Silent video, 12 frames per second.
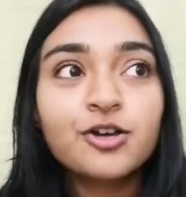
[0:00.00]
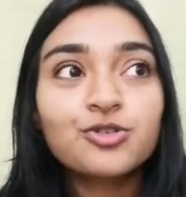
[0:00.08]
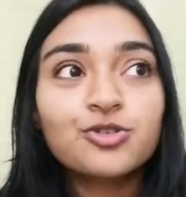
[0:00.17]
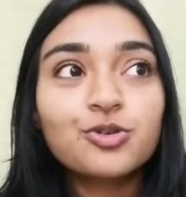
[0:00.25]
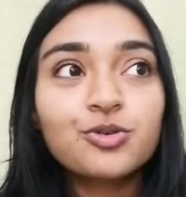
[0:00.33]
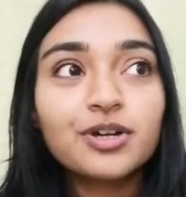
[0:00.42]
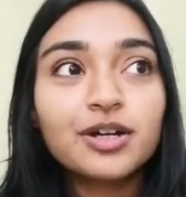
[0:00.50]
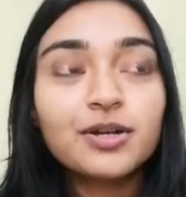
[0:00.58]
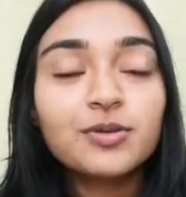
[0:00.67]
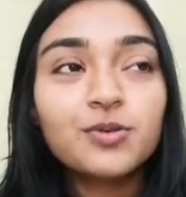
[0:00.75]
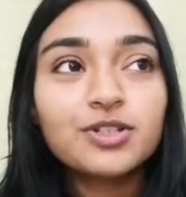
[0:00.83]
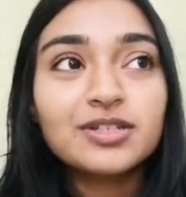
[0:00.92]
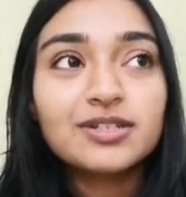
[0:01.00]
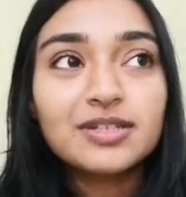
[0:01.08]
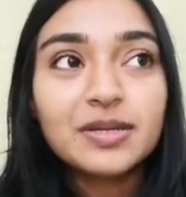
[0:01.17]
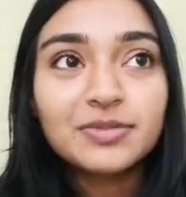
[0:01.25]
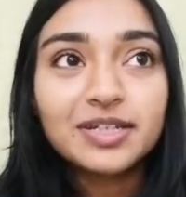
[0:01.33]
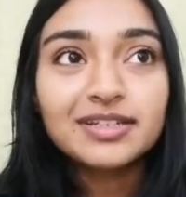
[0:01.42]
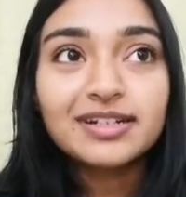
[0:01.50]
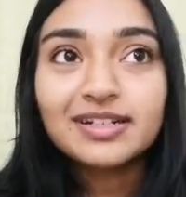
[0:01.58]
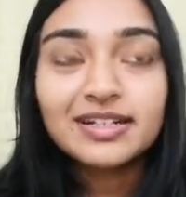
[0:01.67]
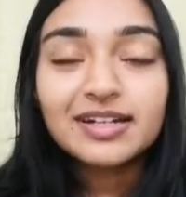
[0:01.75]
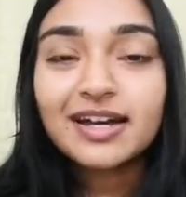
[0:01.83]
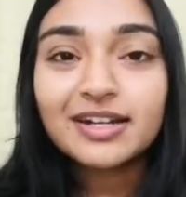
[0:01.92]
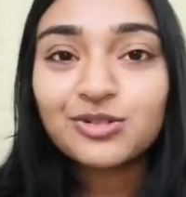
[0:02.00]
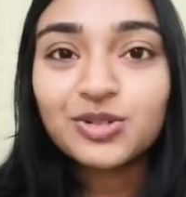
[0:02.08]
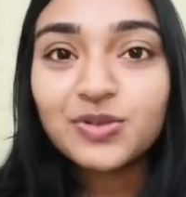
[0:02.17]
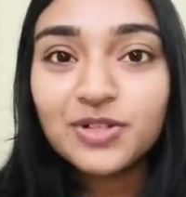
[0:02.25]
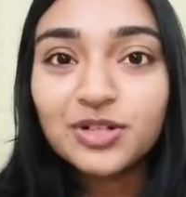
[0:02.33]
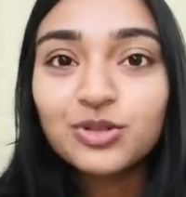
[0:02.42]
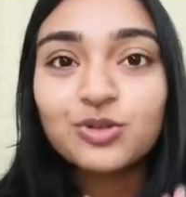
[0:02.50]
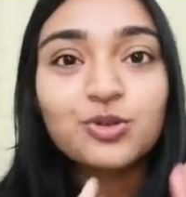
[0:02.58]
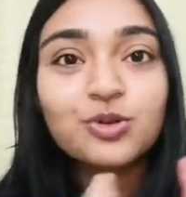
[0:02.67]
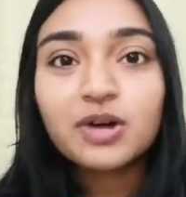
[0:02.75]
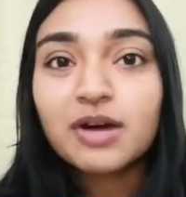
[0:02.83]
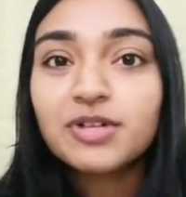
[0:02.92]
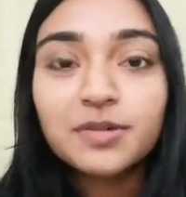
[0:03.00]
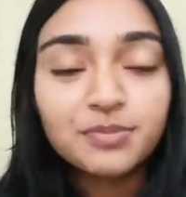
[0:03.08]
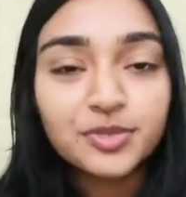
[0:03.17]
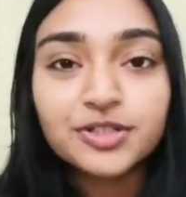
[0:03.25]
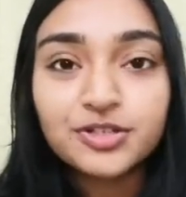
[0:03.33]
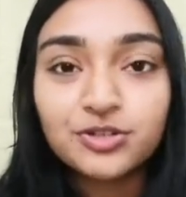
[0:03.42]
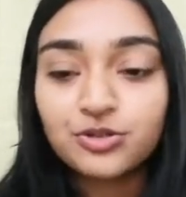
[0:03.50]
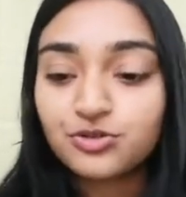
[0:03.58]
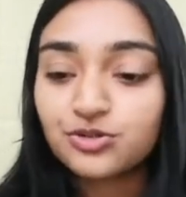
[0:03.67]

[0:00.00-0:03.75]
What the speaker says: So it wasn't something that I had to even, go out and pursue.